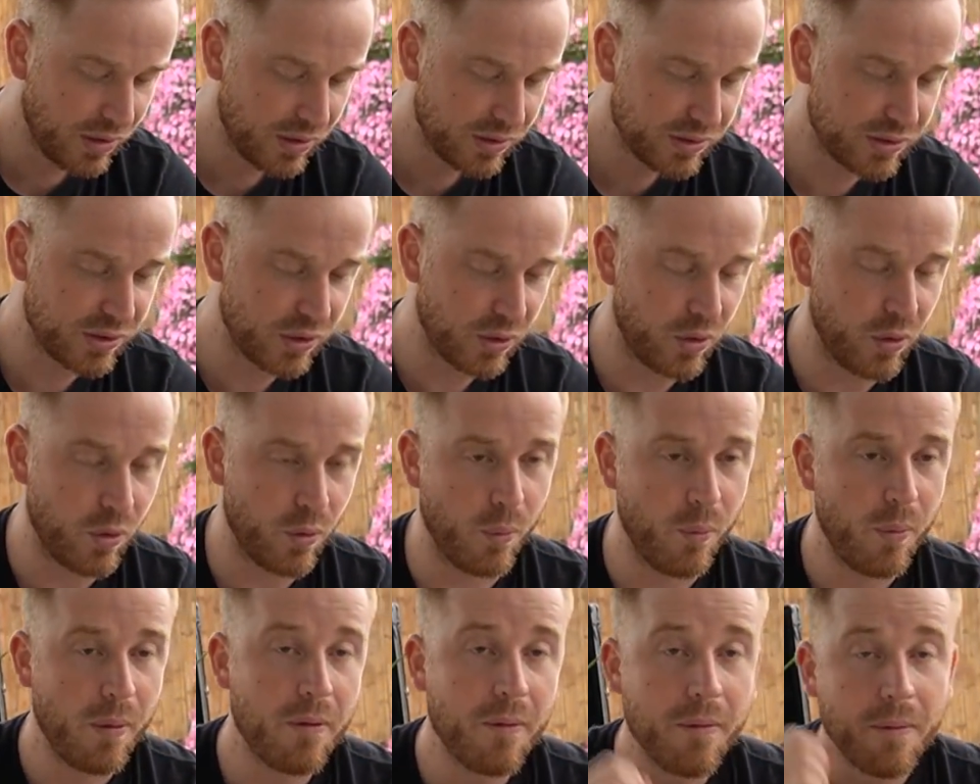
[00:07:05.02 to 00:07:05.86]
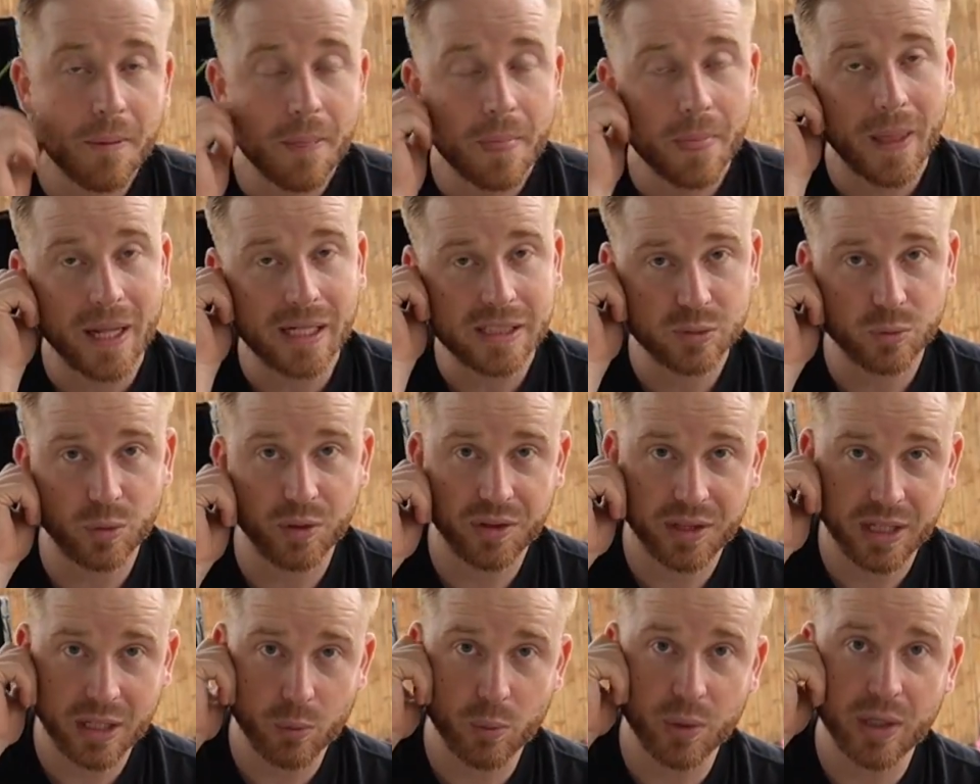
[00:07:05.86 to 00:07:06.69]
So that's one
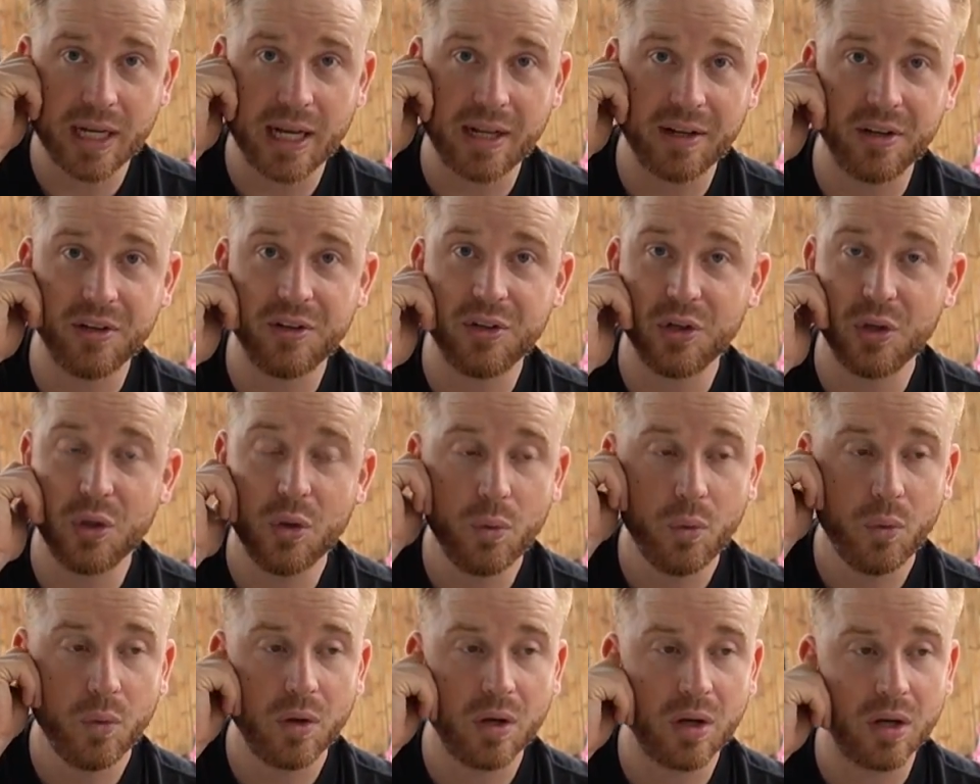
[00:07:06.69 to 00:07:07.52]
thing we had to do.